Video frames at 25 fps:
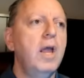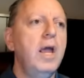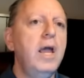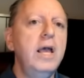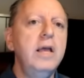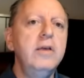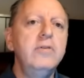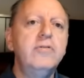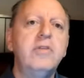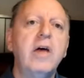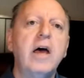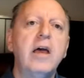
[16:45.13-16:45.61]

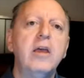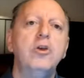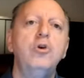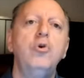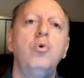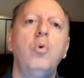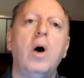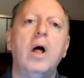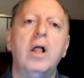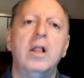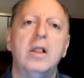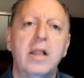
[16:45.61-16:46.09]
is that
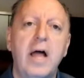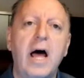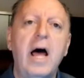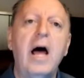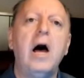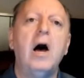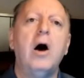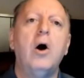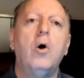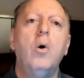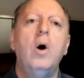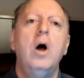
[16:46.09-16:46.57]
you
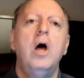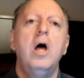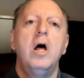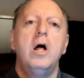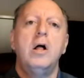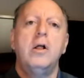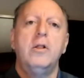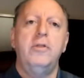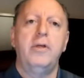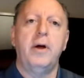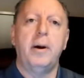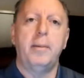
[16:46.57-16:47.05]
allow
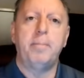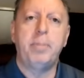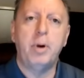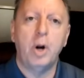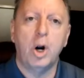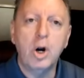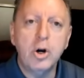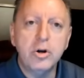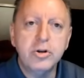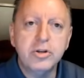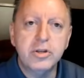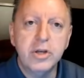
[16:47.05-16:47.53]
the
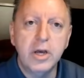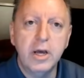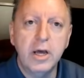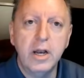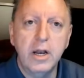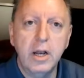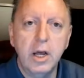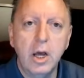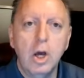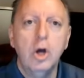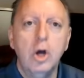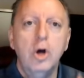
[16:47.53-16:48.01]

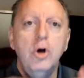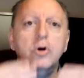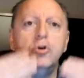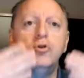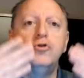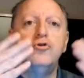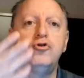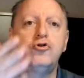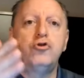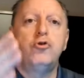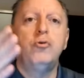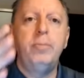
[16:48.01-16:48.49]
person
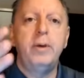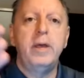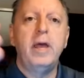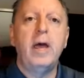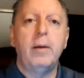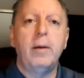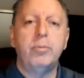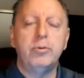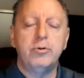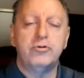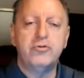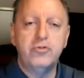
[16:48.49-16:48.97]
to be
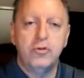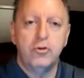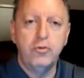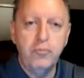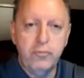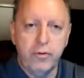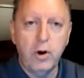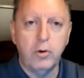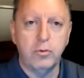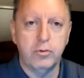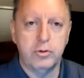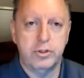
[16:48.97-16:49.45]
able to
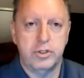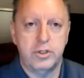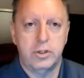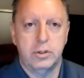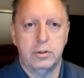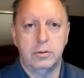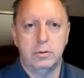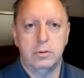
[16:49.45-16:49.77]
vote.